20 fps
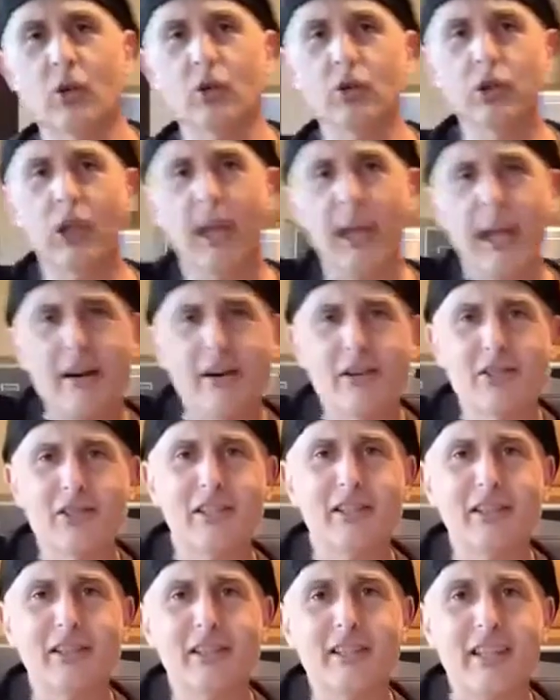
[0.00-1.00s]
So layers
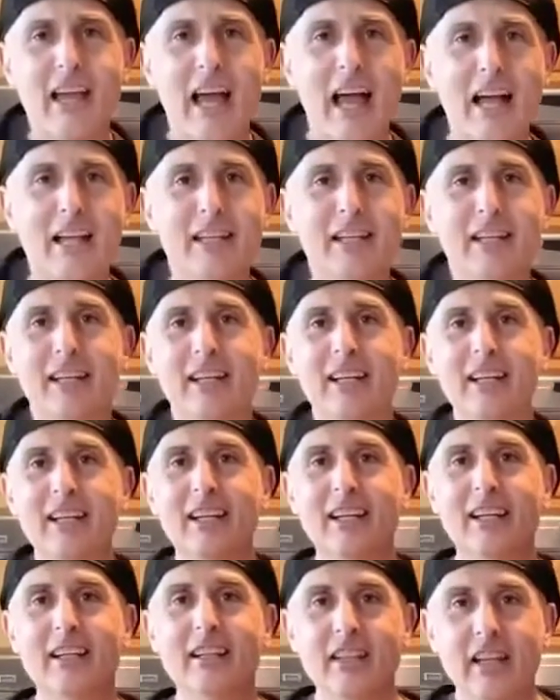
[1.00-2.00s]
in lasagna,
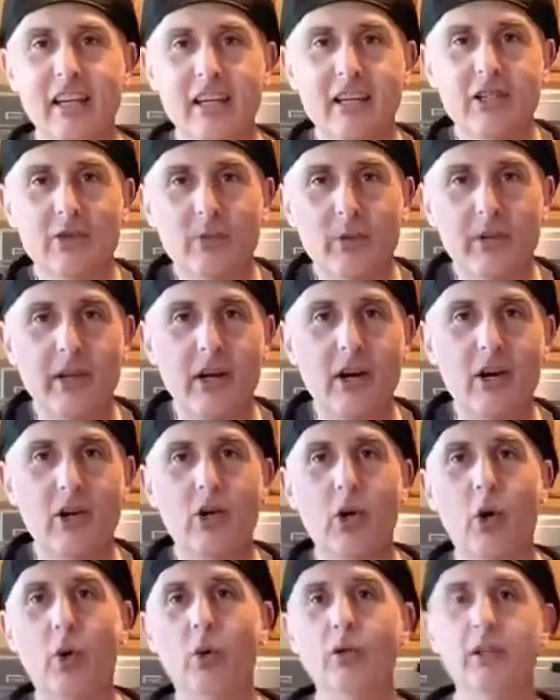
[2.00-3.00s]
layers within our
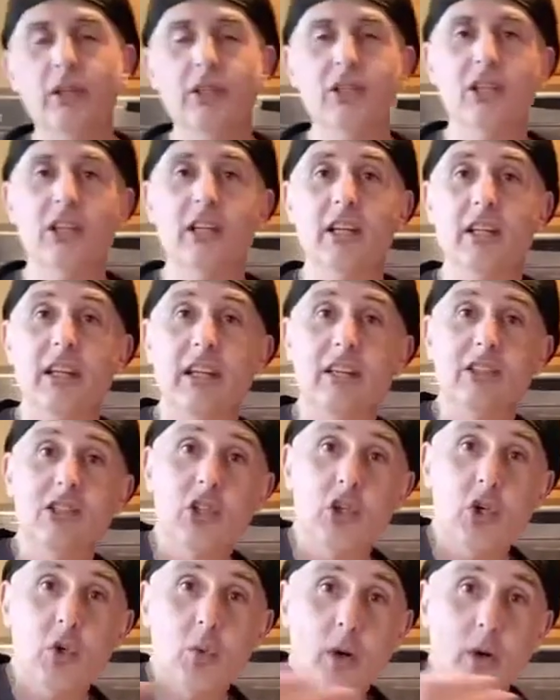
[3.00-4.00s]
coalition, and then
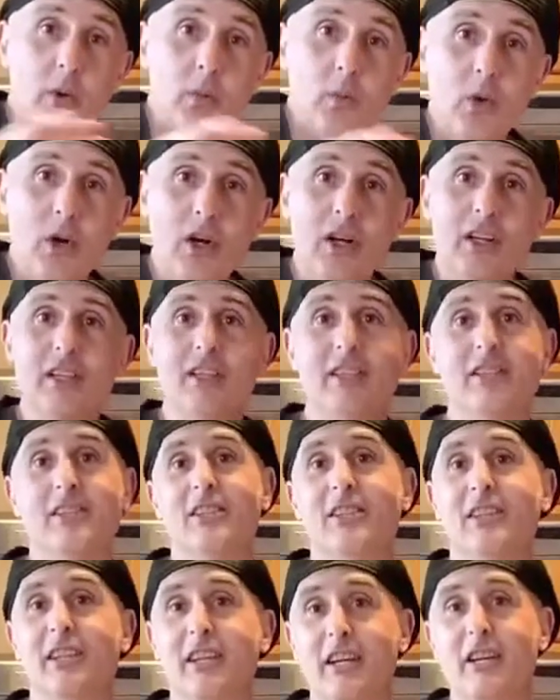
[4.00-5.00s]
211 is
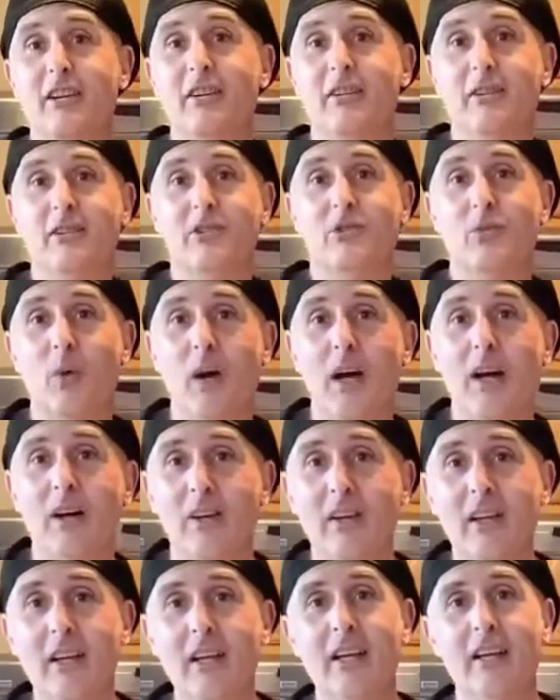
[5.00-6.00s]
the layer as
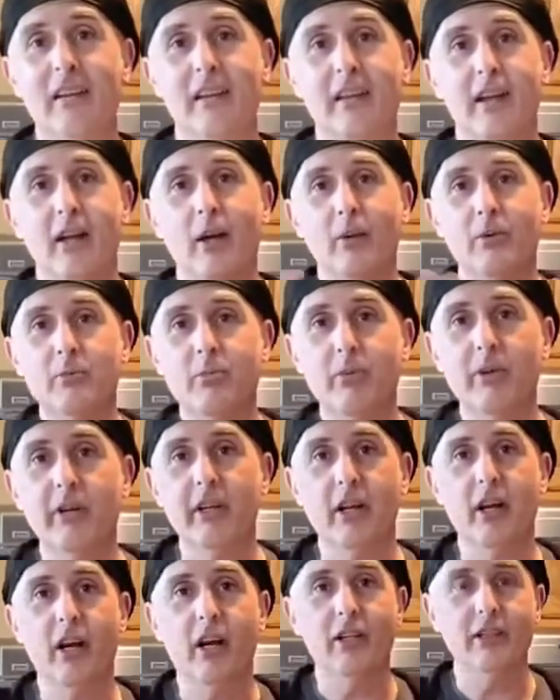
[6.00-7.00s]
well that helps bring
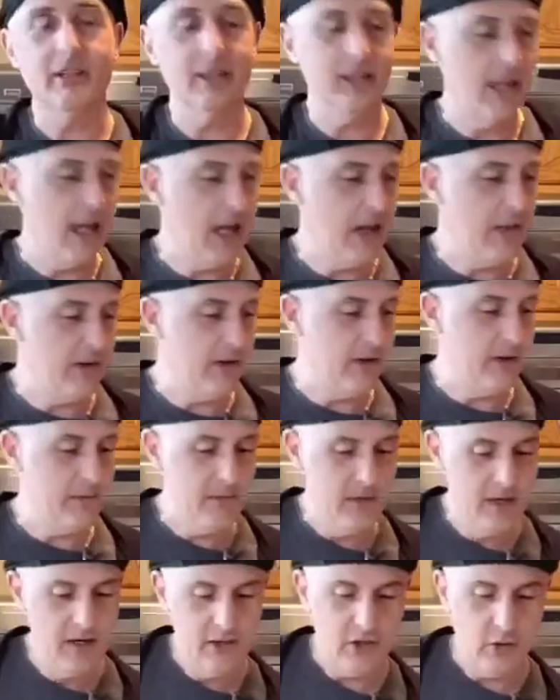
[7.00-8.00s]
it all together.
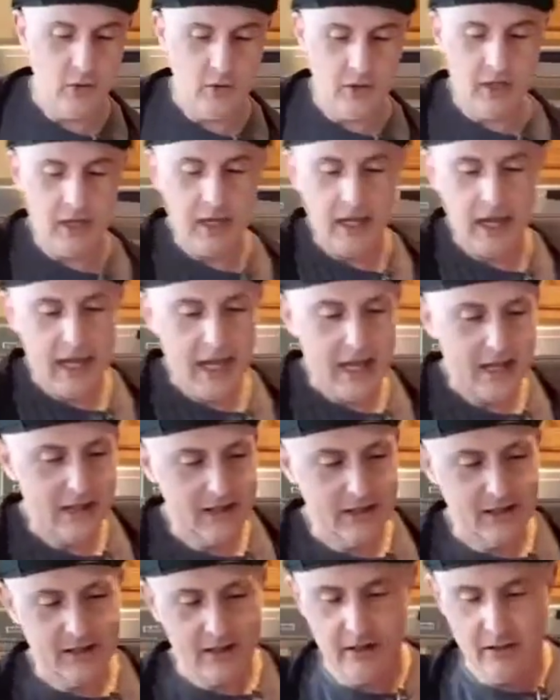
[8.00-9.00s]
So we're going to
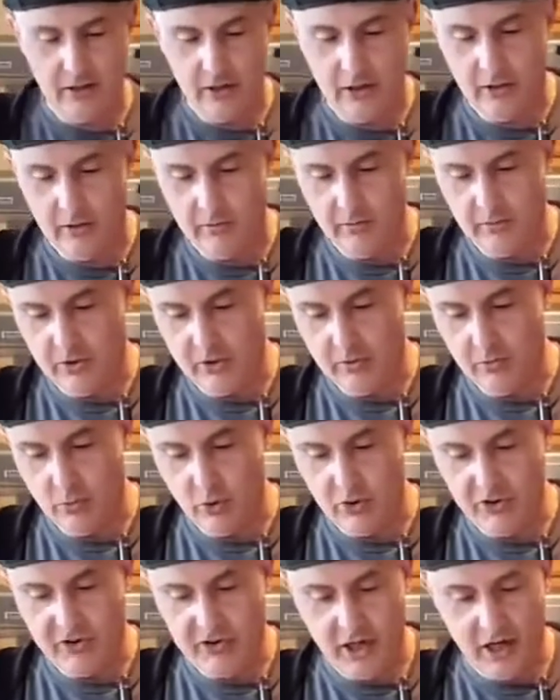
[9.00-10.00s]
add some
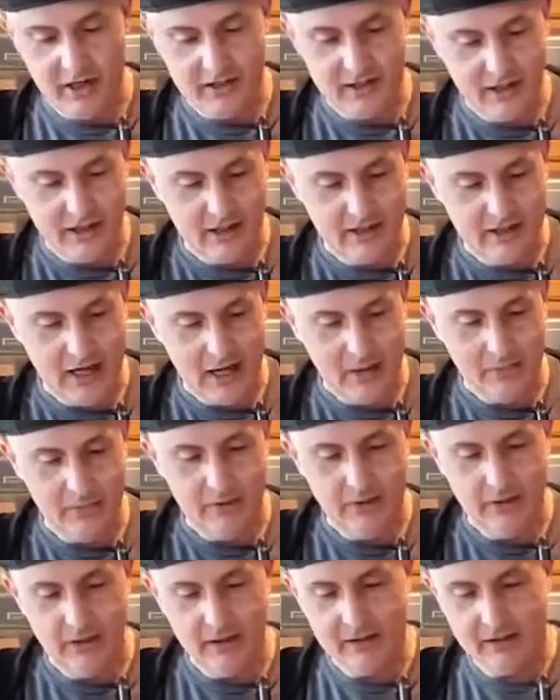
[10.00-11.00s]
more sauce on the top
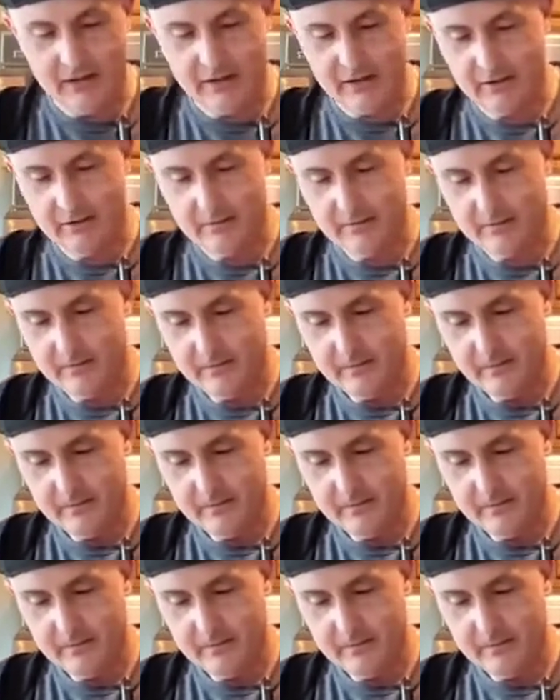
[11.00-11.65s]
of this.